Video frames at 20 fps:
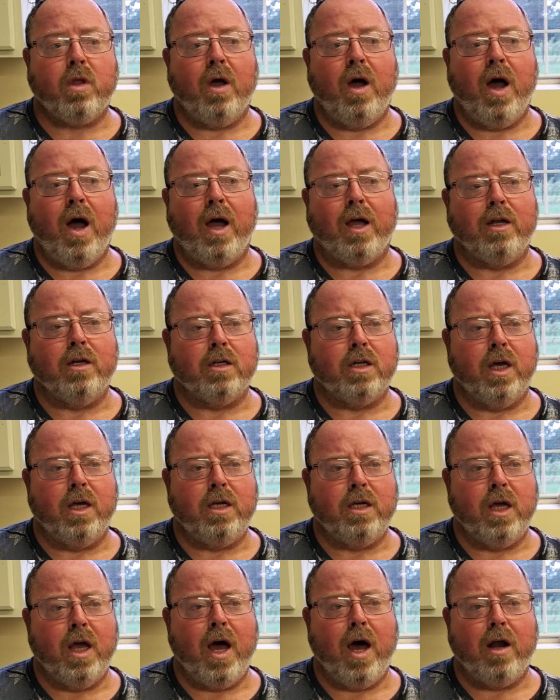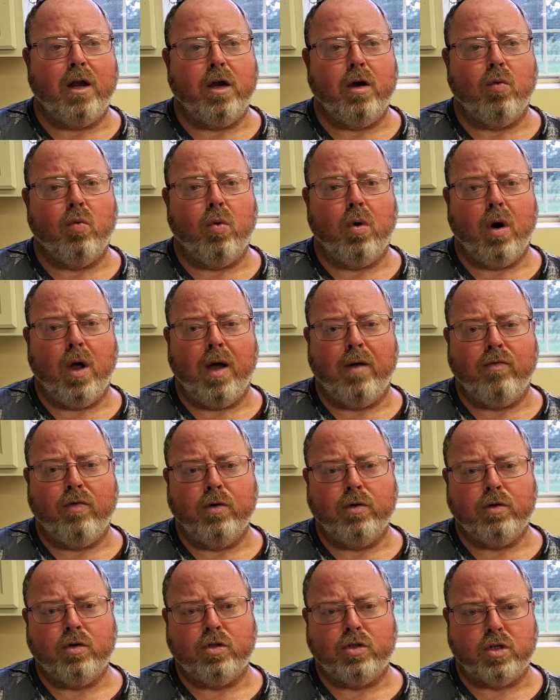I can take you out here where I've
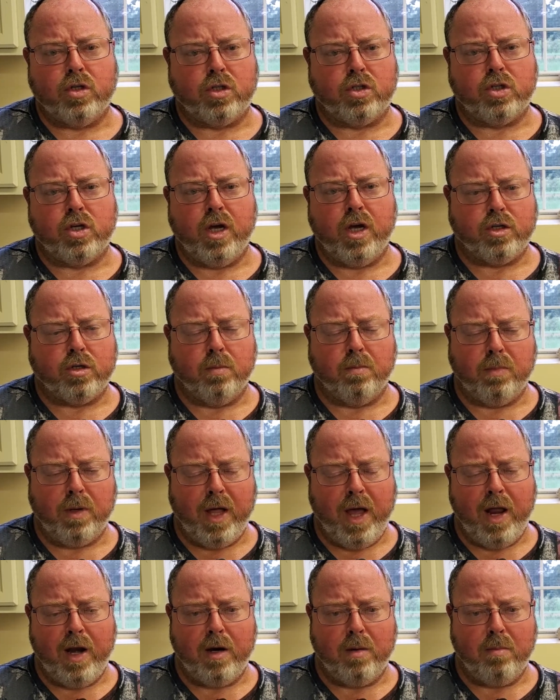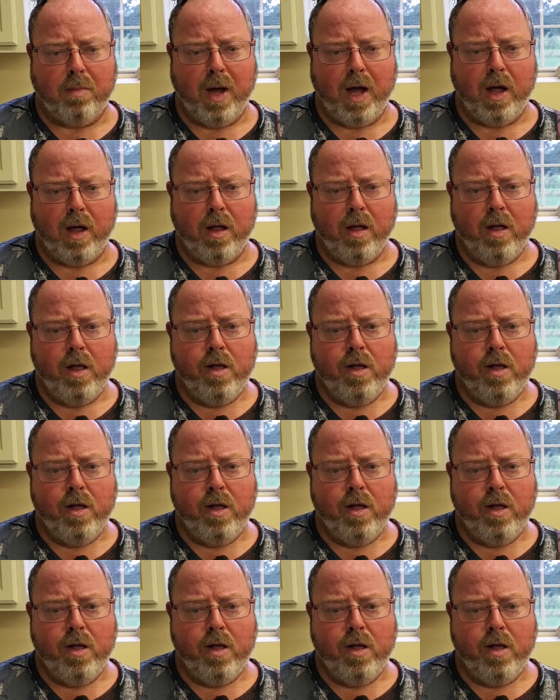succession planted my